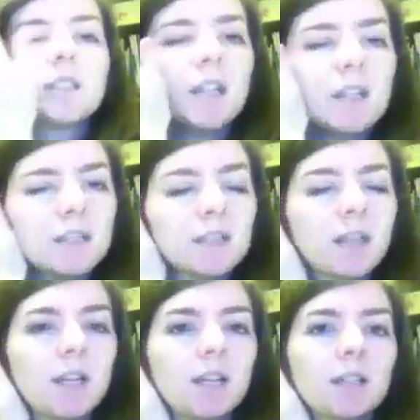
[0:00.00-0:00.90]
and
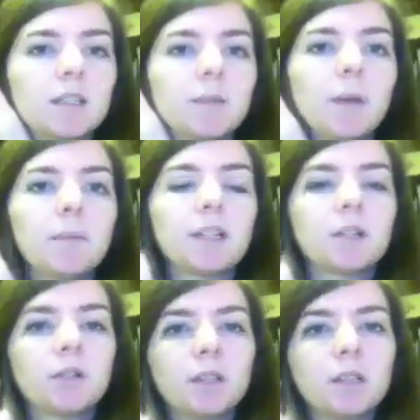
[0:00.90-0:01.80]
a cement
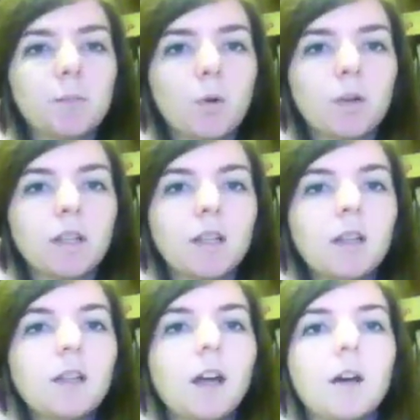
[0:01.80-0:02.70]
mixer this
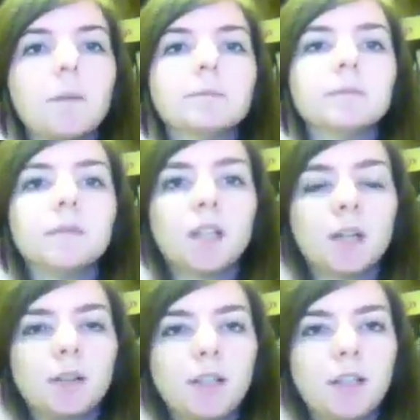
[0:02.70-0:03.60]
morning
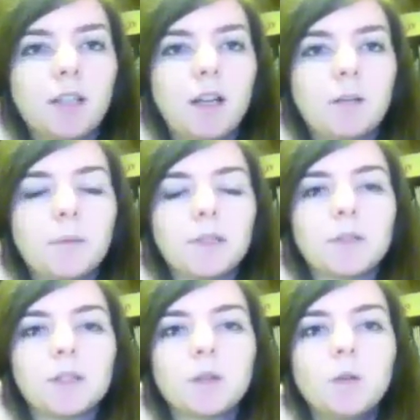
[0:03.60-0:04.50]
near Lincoln
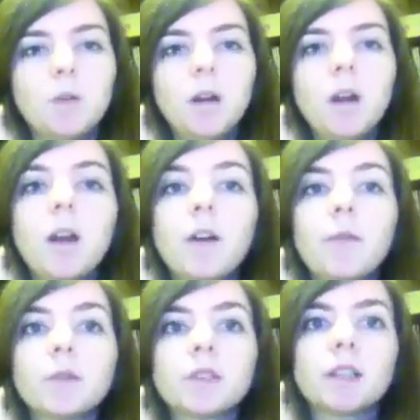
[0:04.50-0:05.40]
Elementary School.
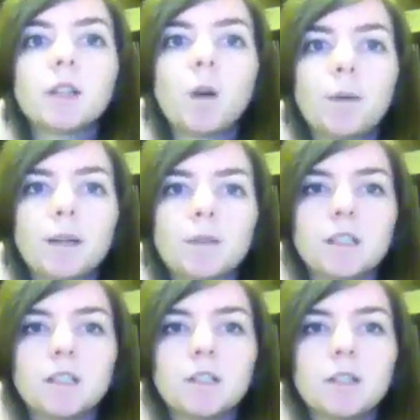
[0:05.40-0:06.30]
Fortunately, nobody was
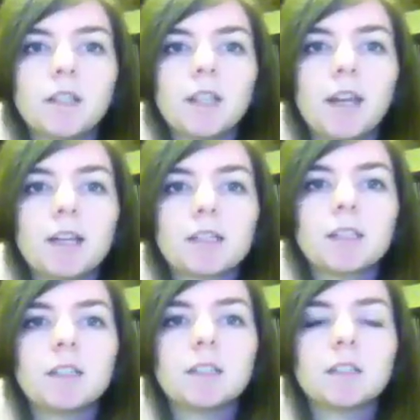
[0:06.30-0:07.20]
injured in the
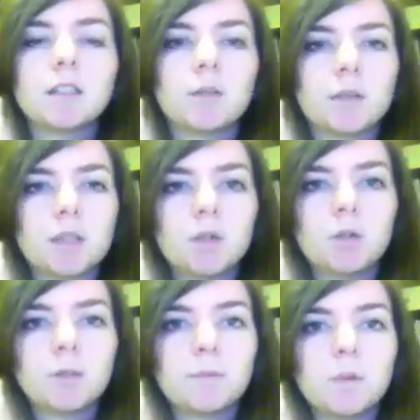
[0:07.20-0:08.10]
accident. There was no
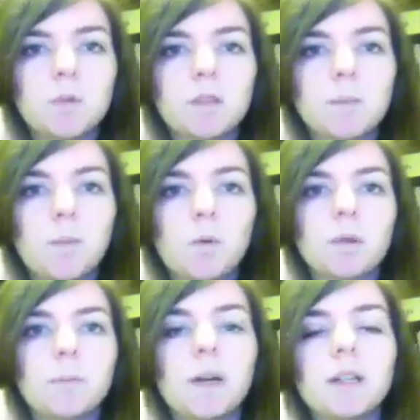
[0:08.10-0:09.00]
students aboard
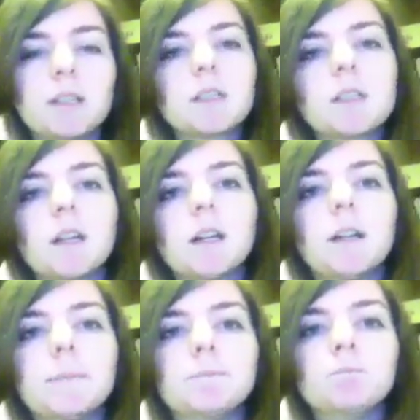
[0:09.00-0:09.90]
the bus.
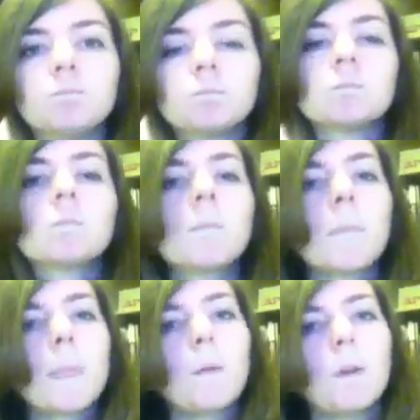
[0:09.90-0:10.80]

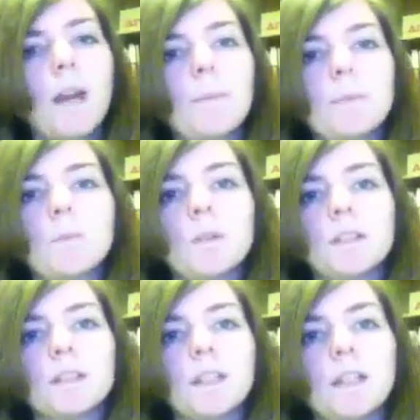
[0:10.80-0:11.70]
What happened
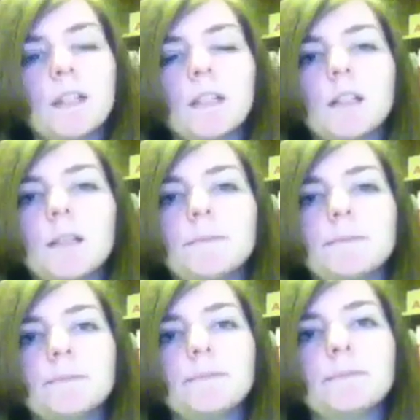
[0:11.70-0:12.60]
was
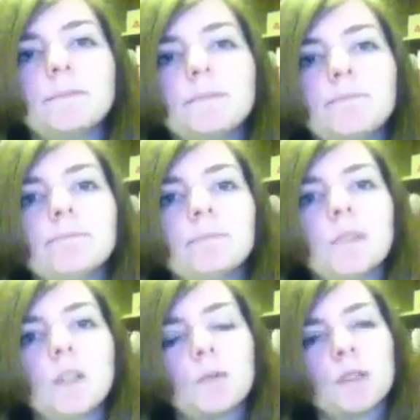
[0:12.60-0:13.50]

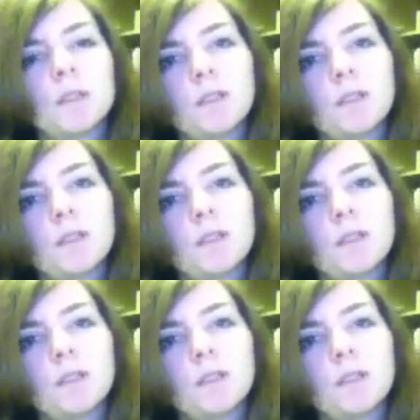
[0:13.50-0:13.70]
there was